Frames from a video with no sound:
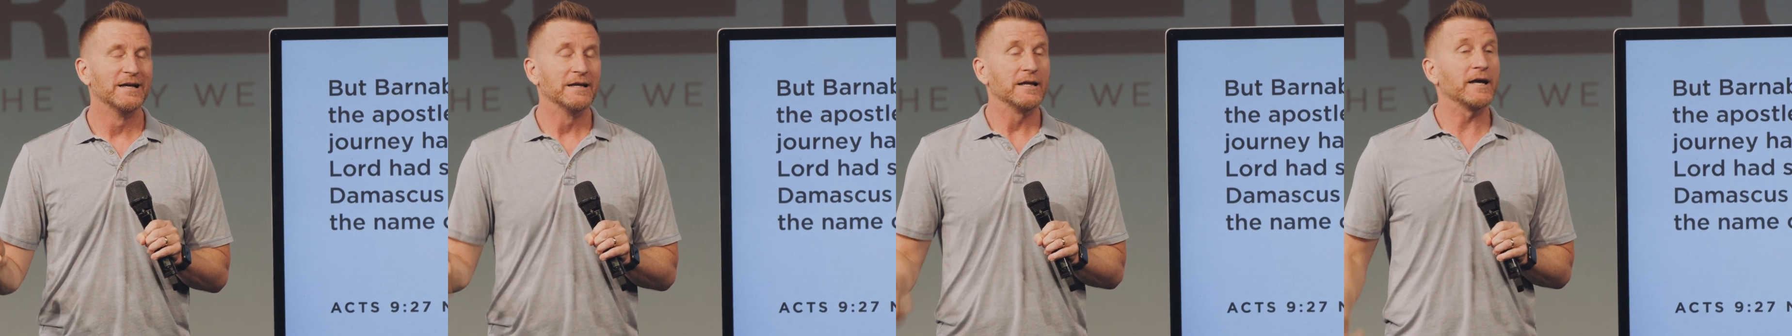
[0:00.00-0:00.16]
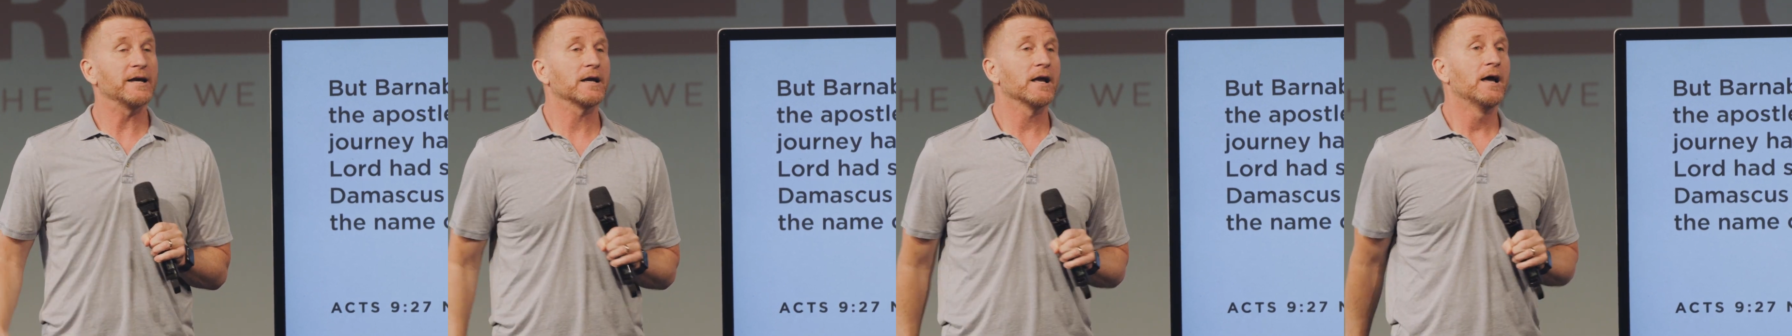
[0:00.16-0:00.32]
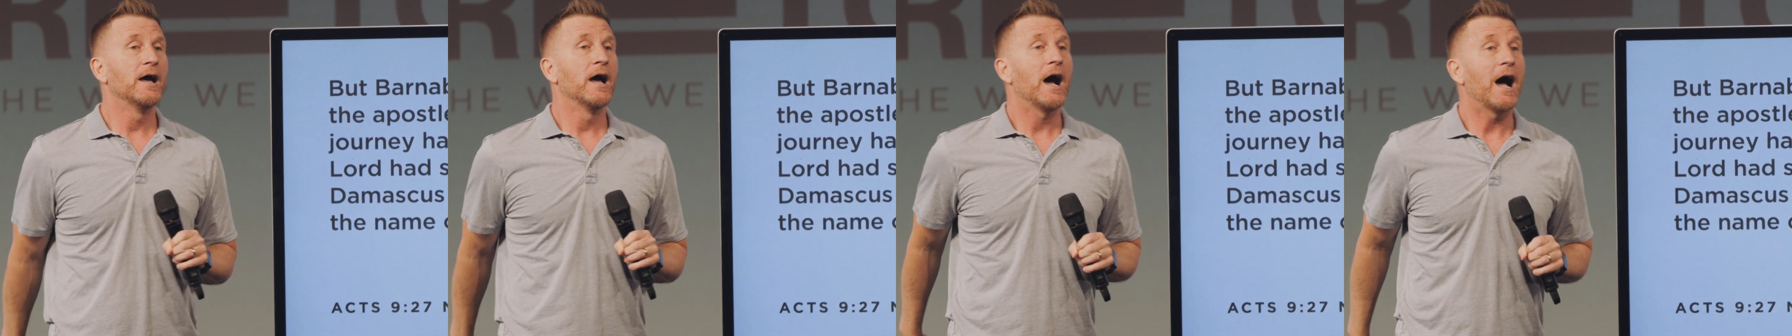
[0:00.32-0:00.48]

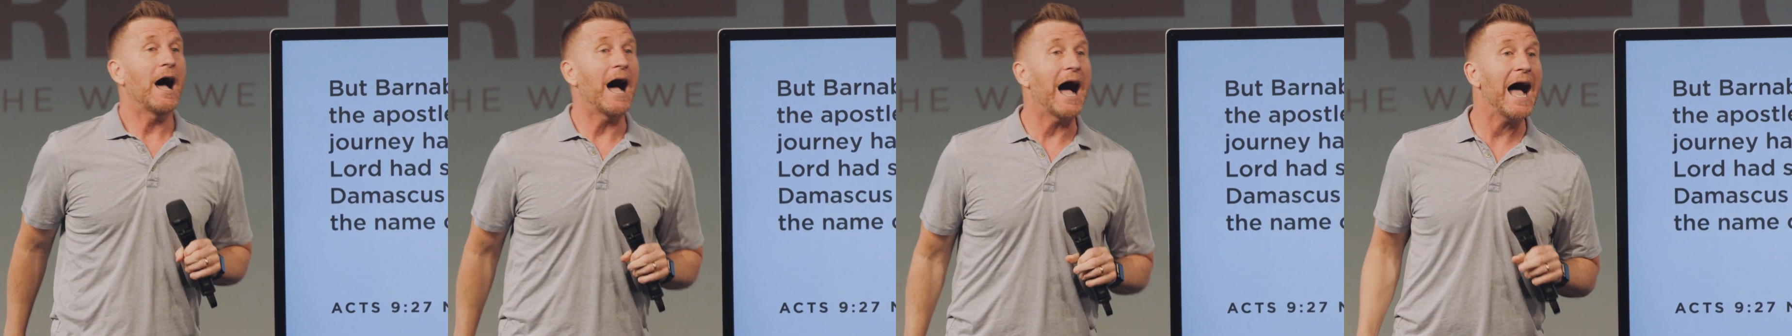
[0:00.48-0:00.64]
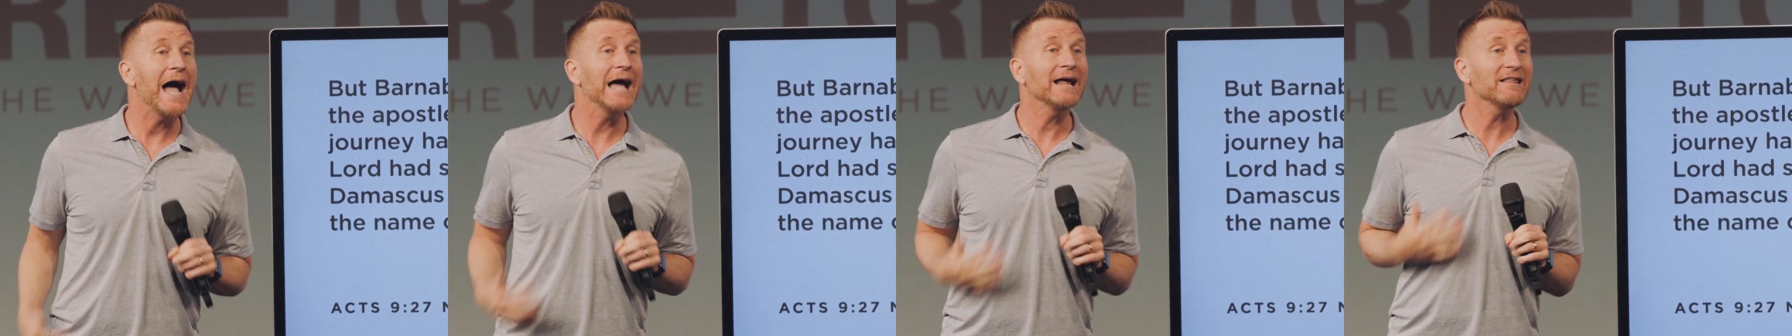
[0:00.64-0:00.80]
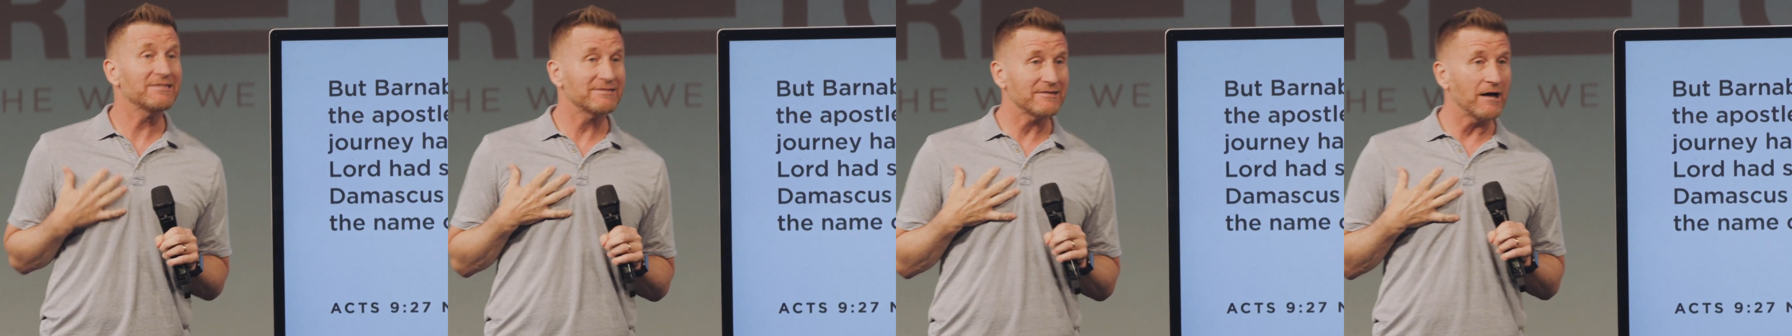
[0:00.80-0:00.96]
Like,
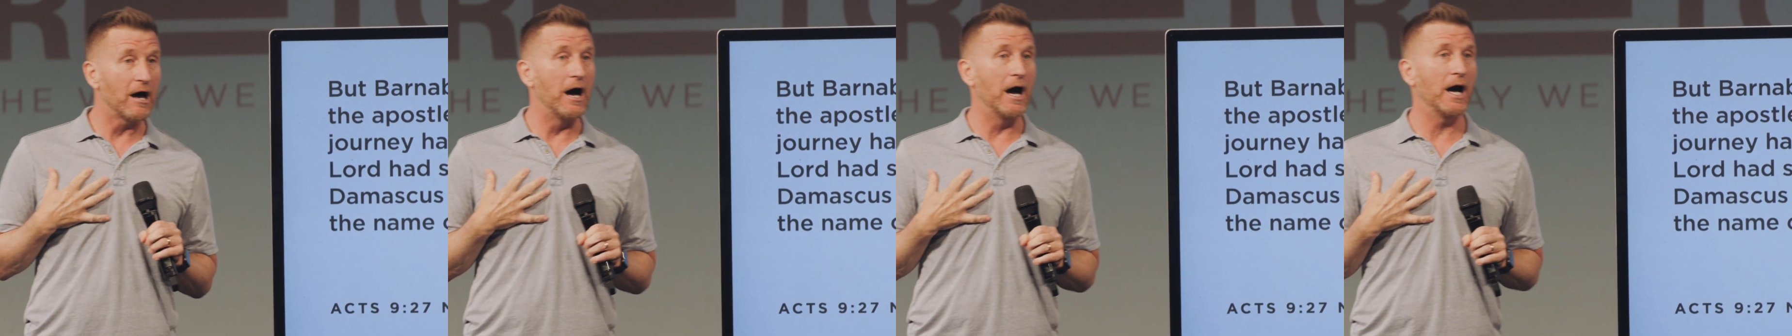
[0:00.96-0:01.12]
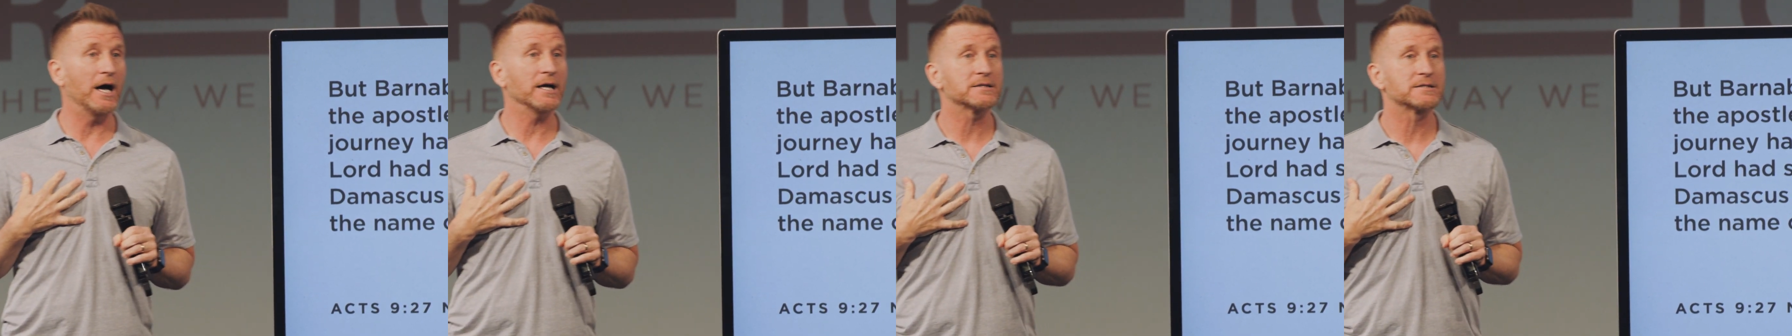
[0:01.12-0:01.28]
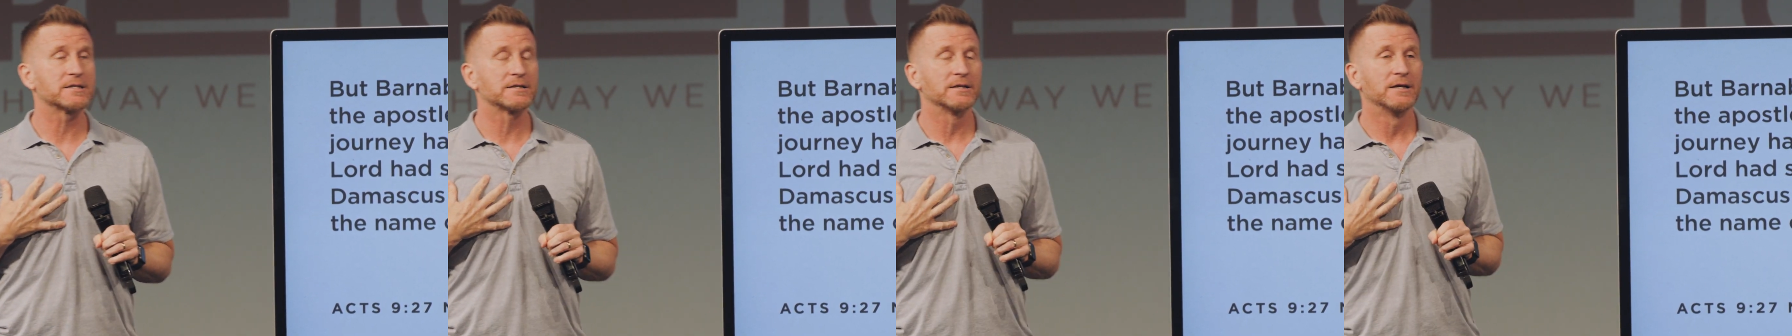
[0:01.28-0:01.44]
I
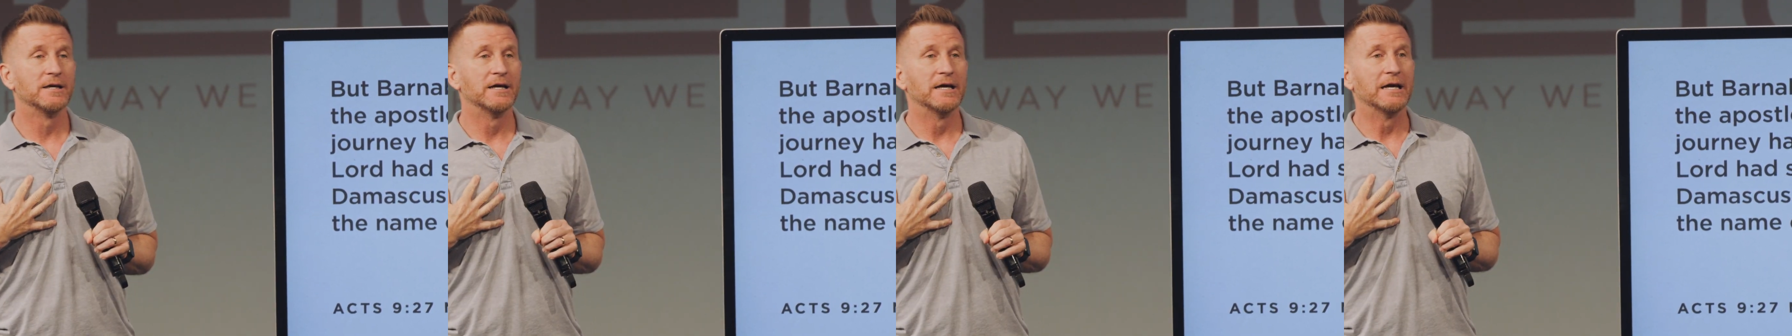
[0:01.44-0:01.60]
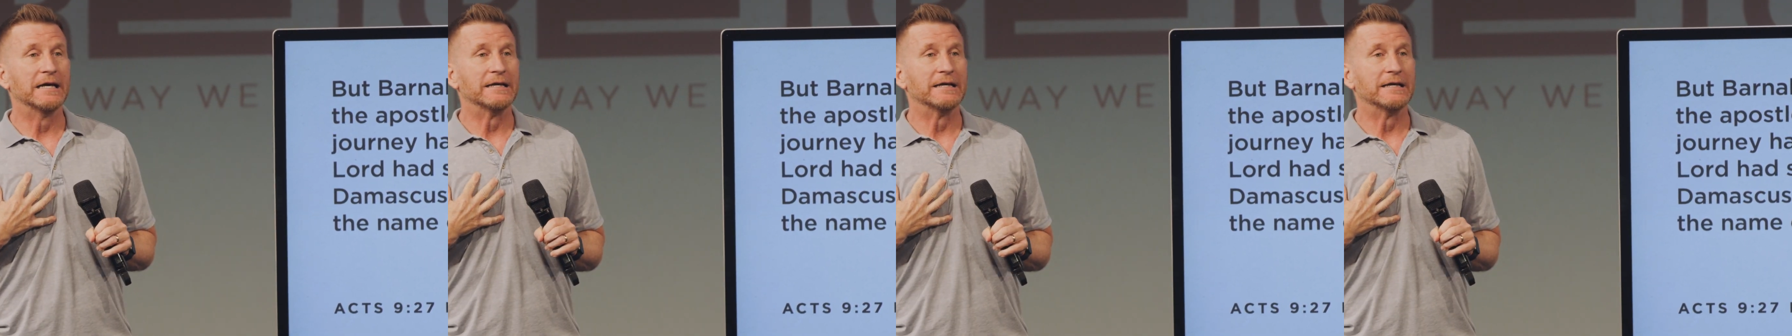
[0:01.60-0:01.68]
thought